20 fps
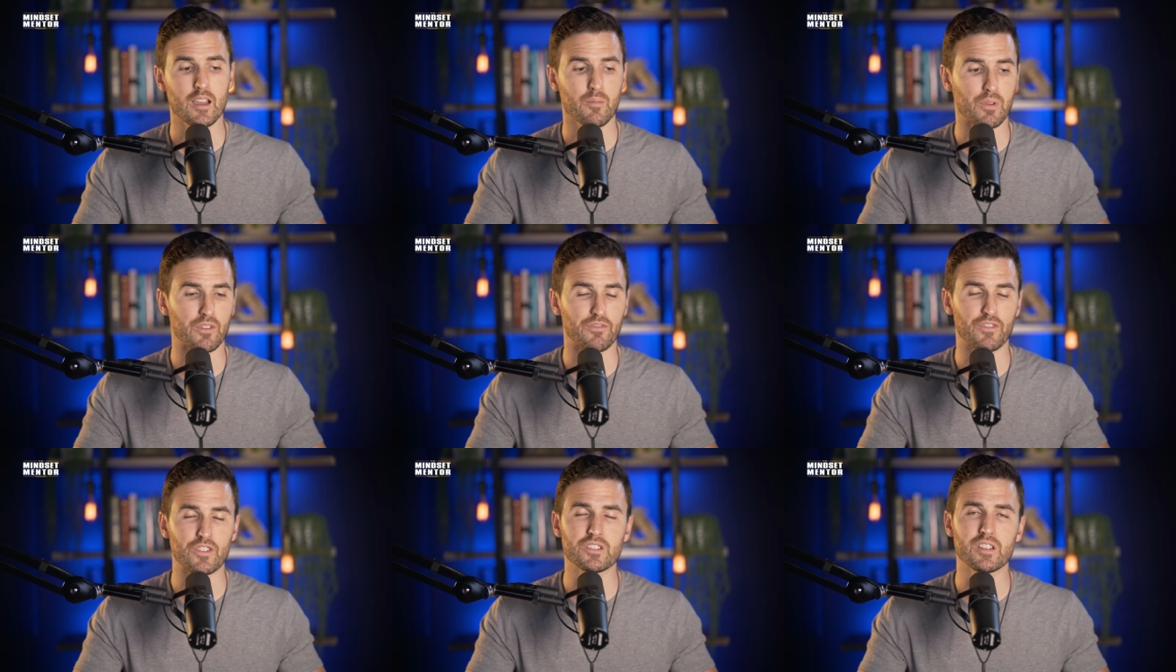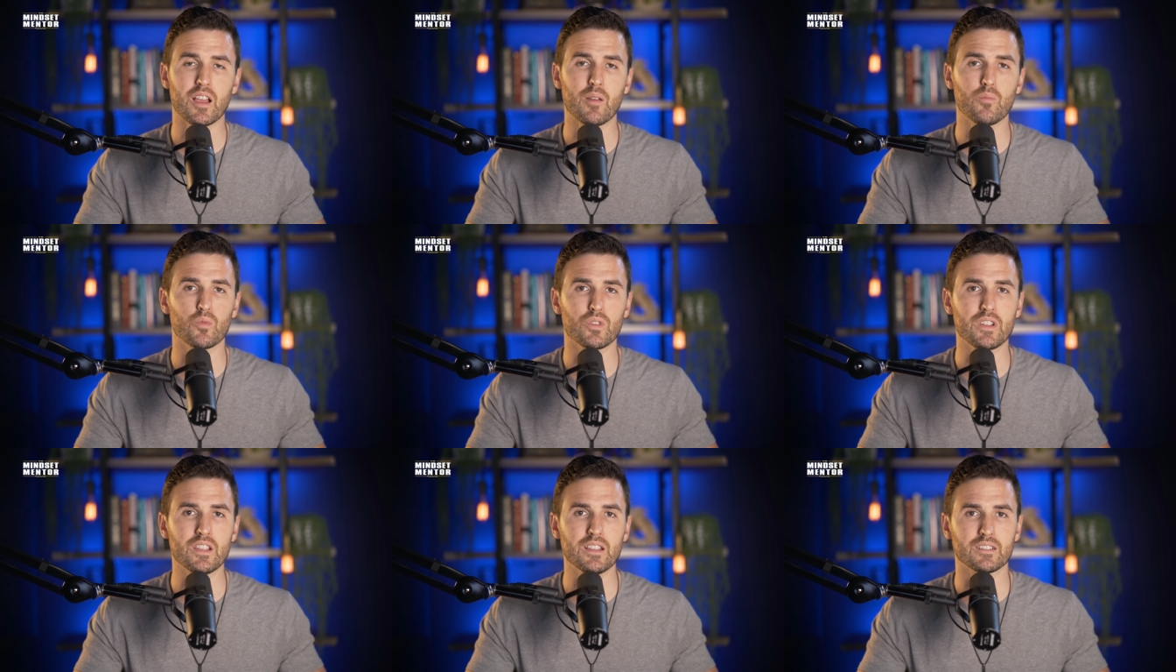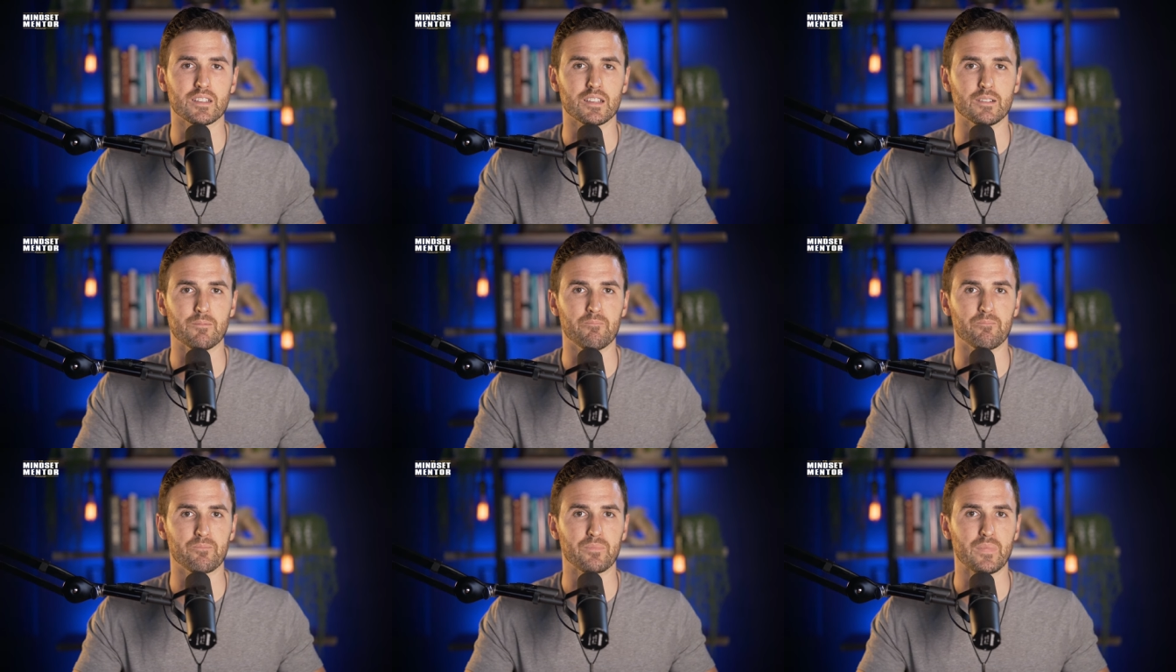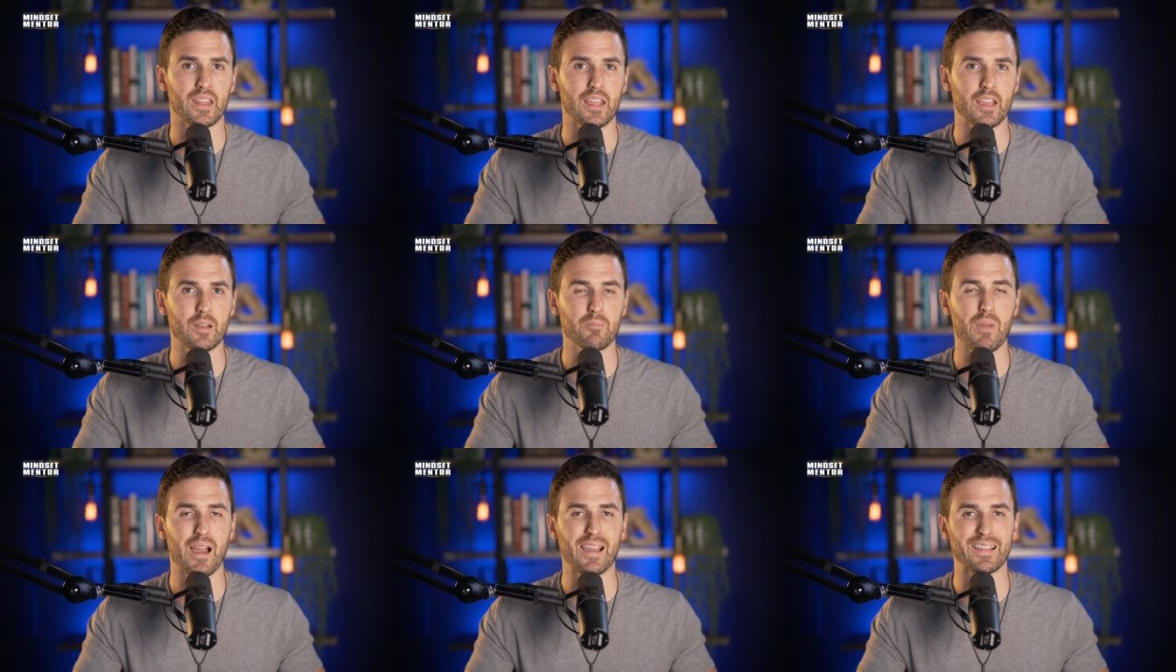But for some reason,
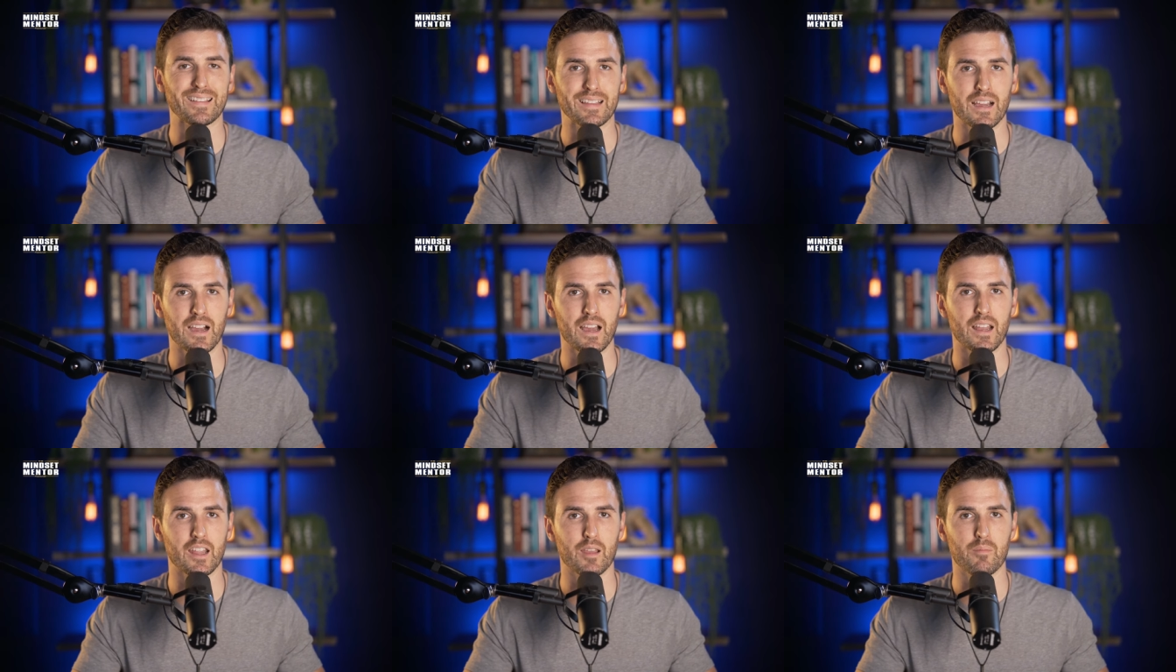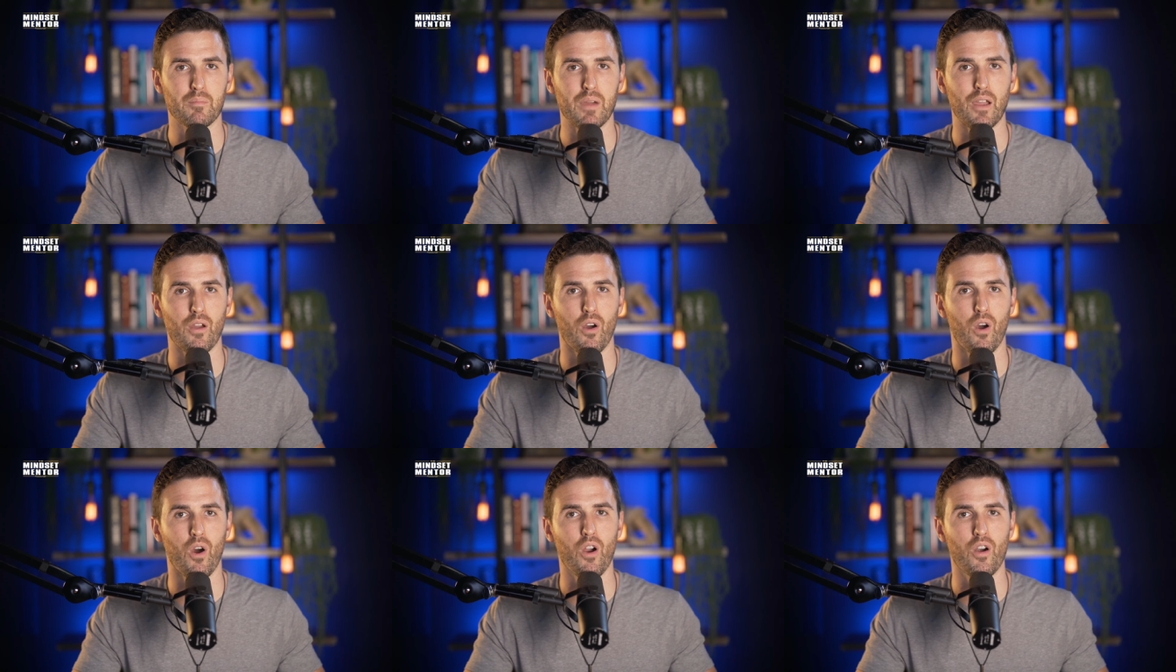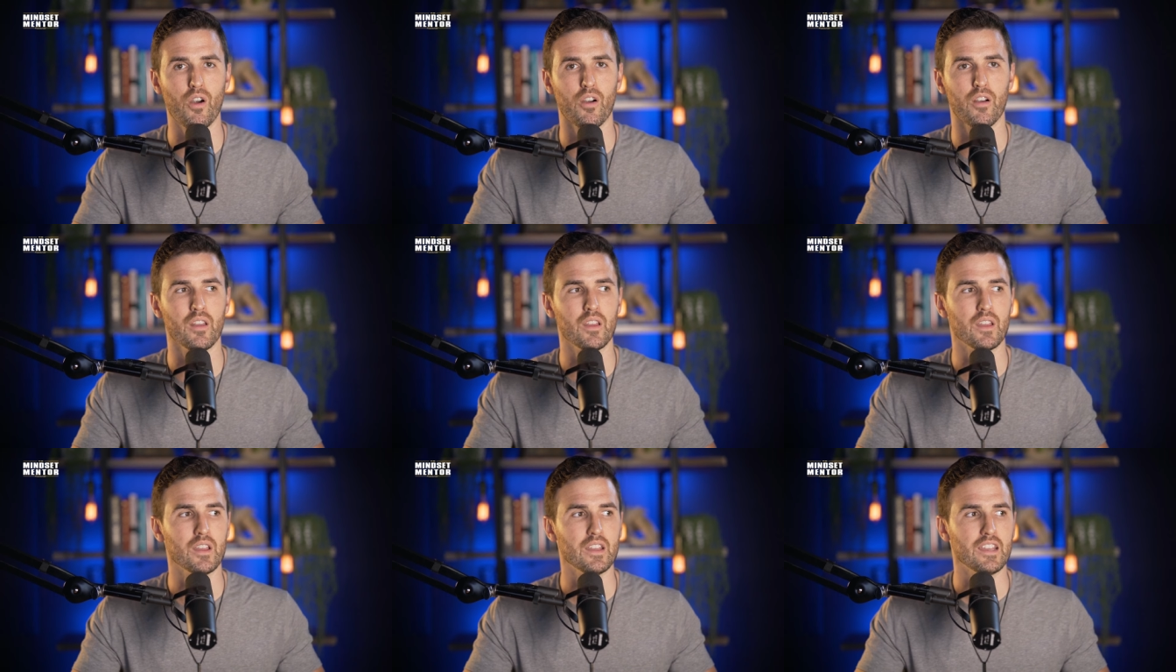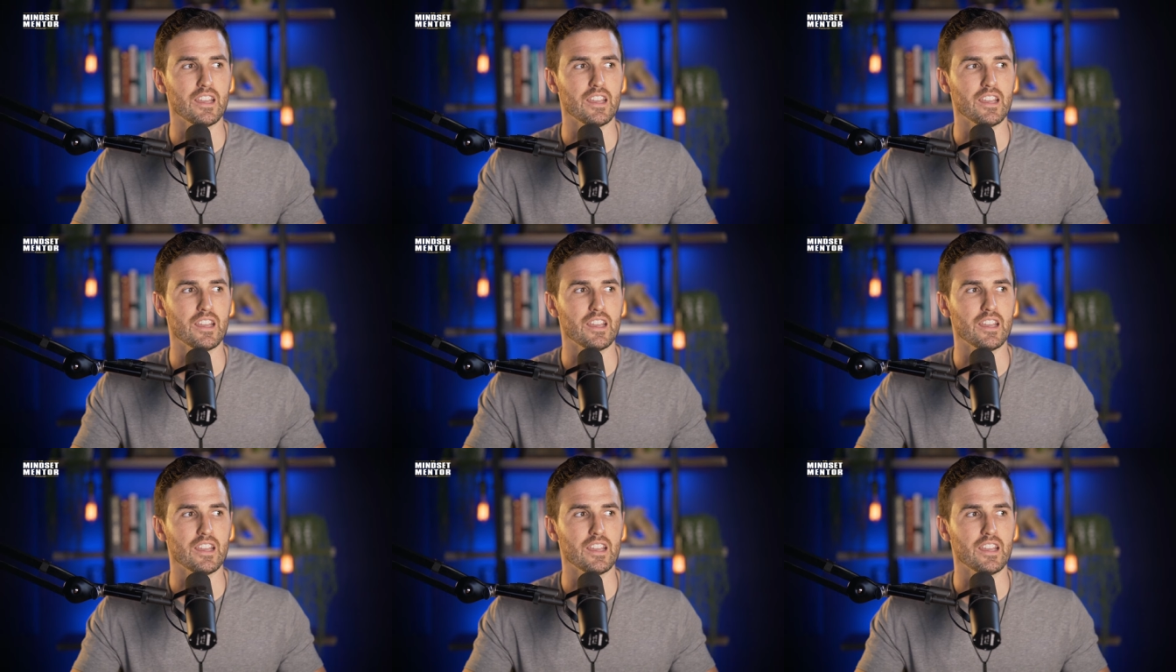in my gut, in my heart,